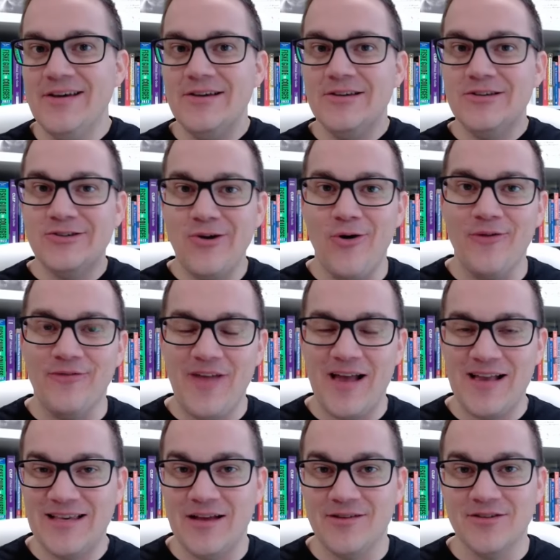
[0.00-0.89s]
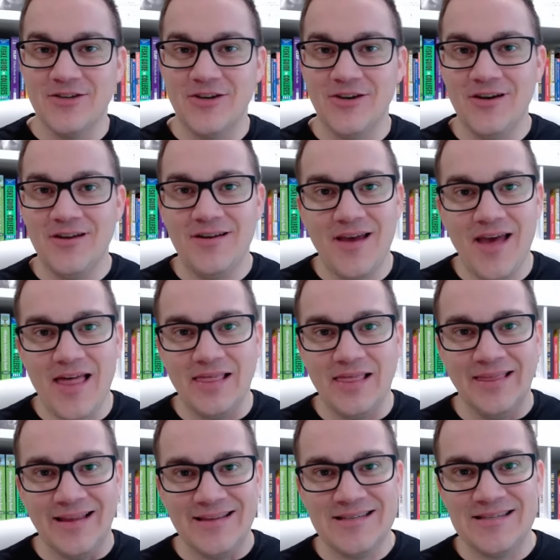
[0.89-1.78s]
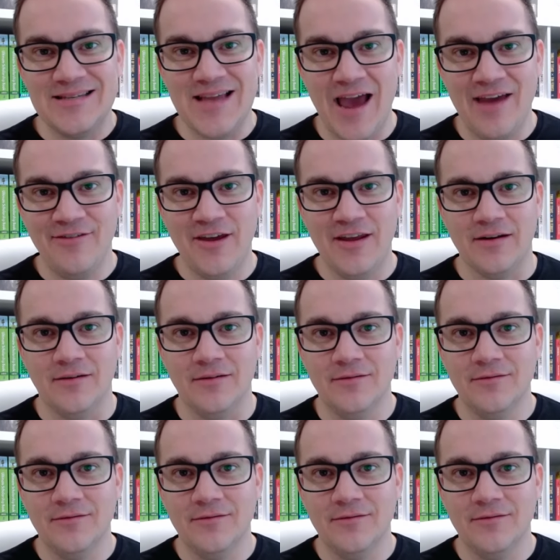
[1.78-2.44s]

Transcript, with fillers: So if that sounds good, let's dive in.